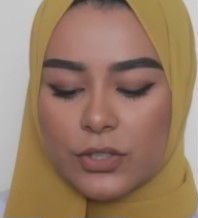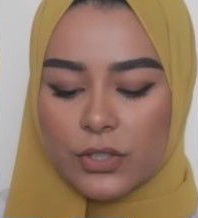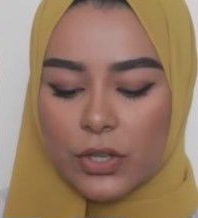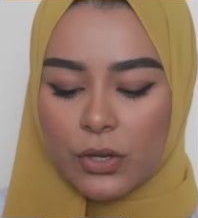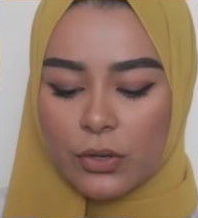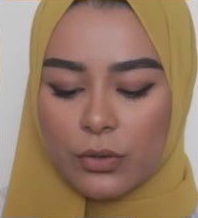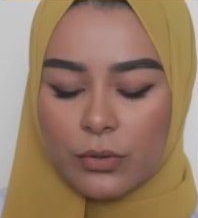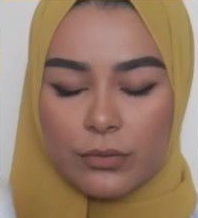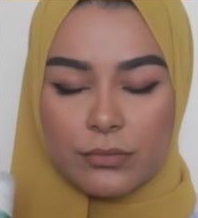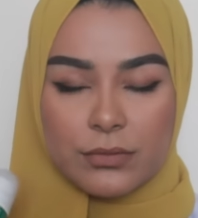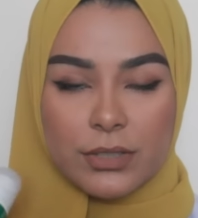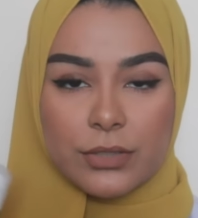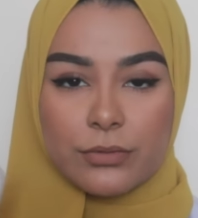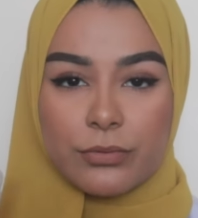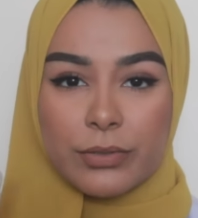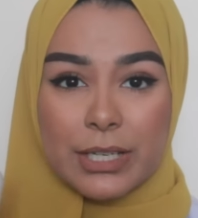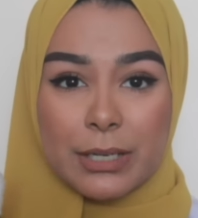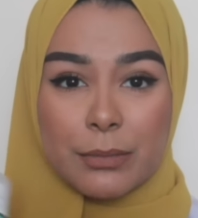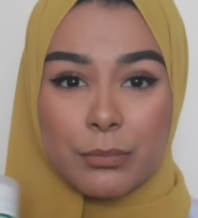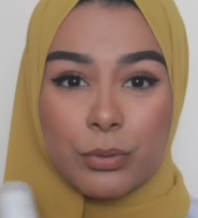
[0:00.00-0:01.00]
so
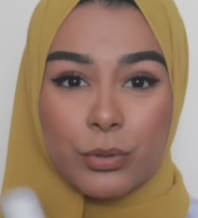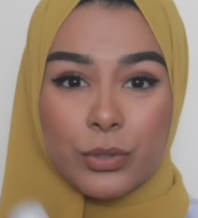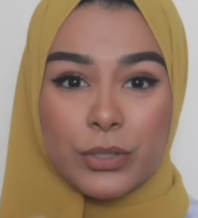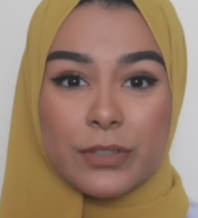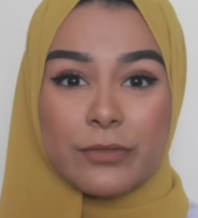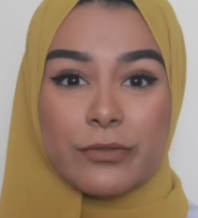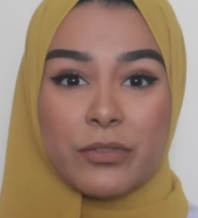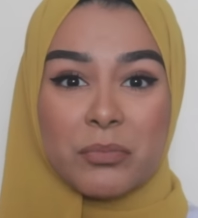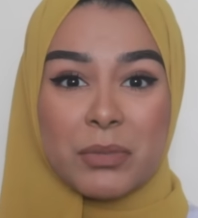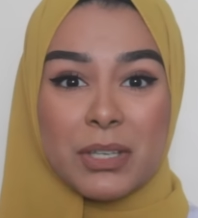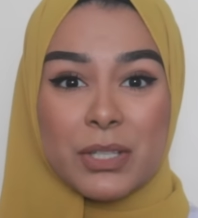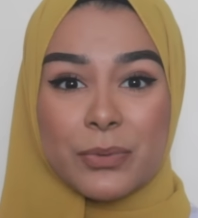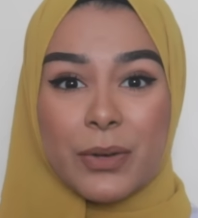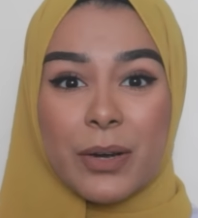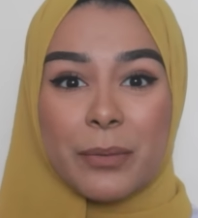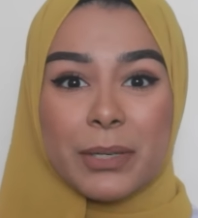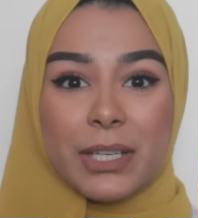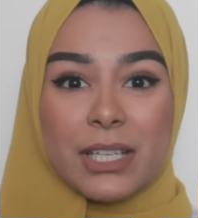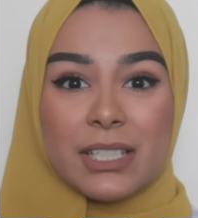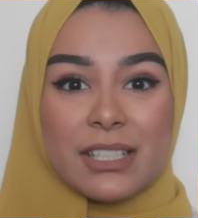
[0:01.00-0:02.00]
it's really important for me as
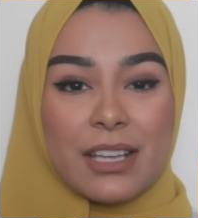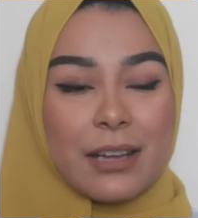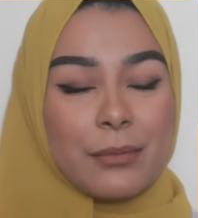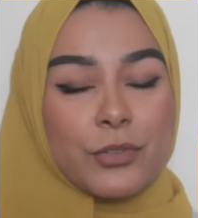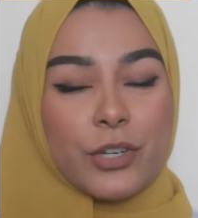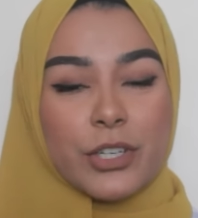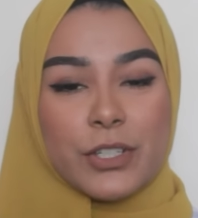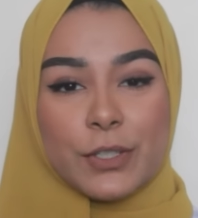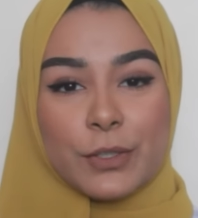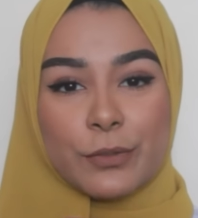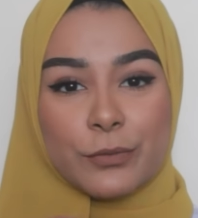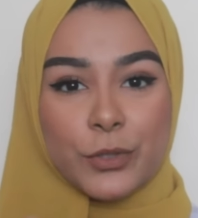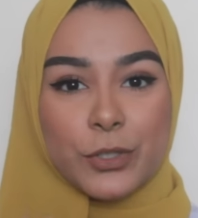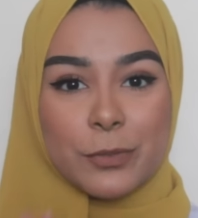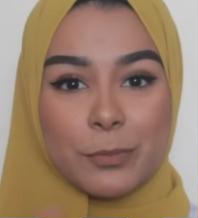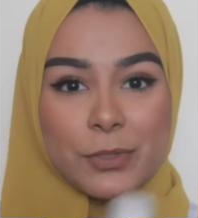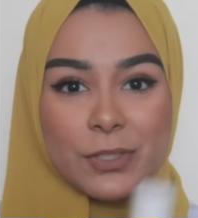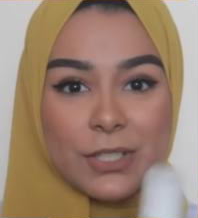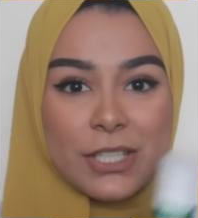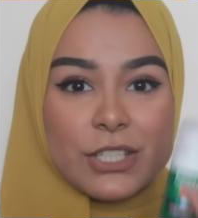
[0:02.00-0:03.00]
well because I'm trying to
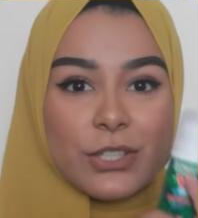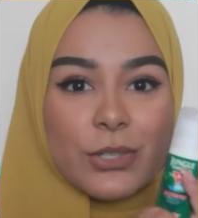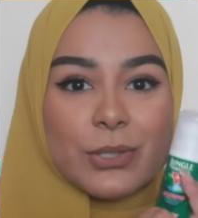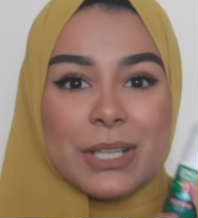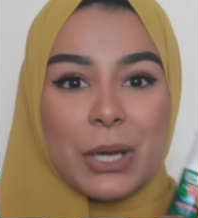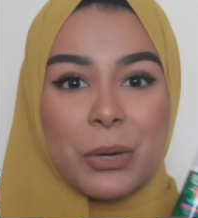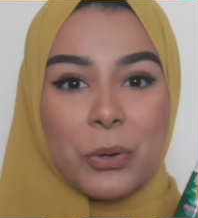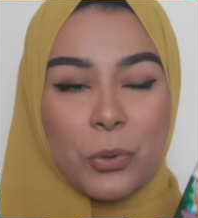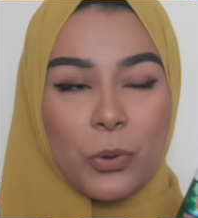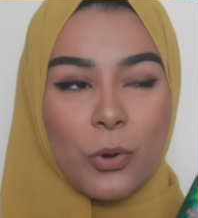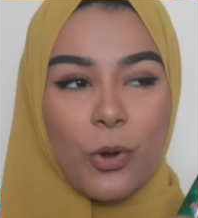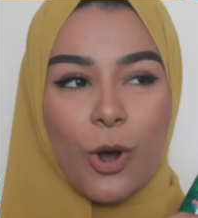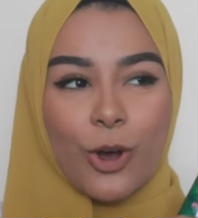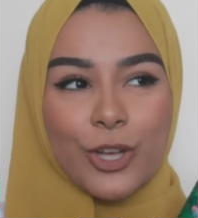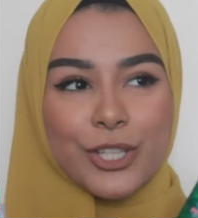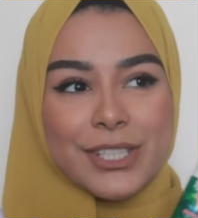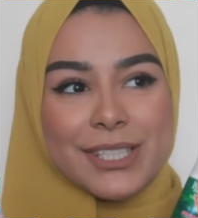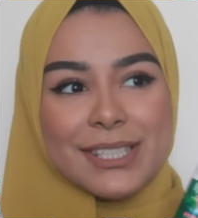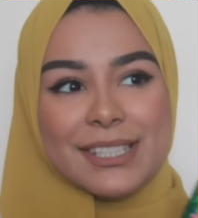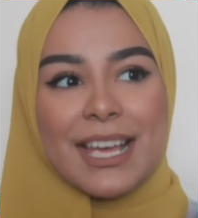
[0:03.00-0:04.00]
avoid mosquitoes at all
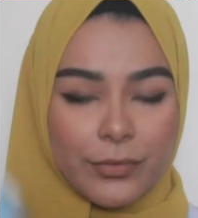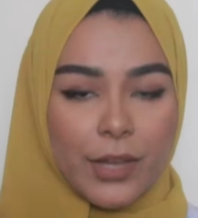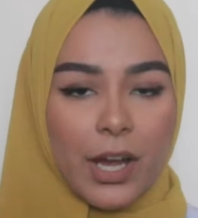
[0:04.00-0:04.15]
costs.